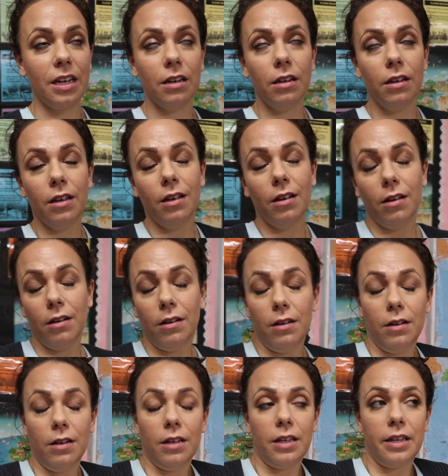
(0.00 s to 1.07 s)
And
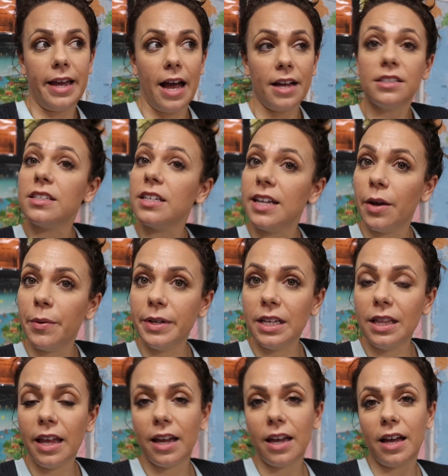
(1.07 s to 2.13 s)
yeah, today we
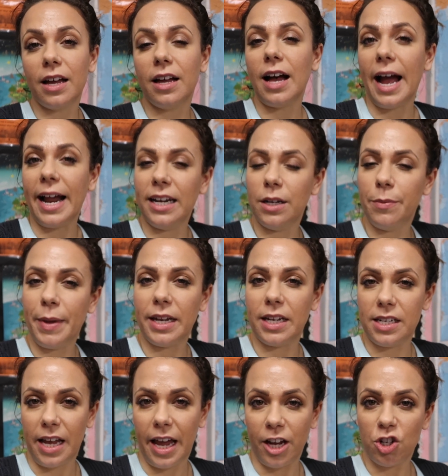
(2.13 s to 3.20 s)
did like a guided
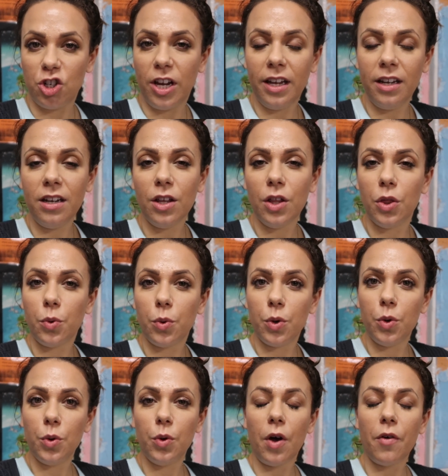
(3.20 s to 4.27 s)
meditation
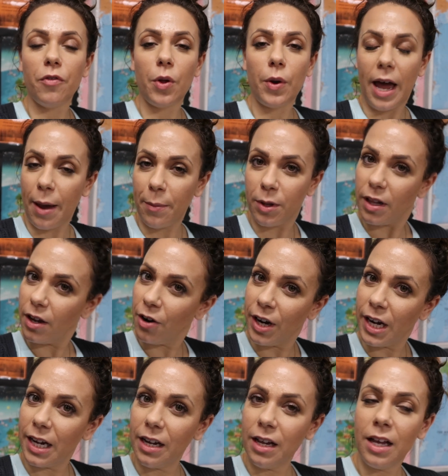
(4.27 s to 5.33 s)
through
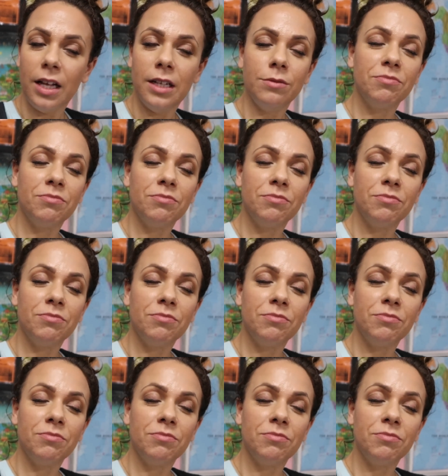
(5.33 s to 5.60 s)
vocabulary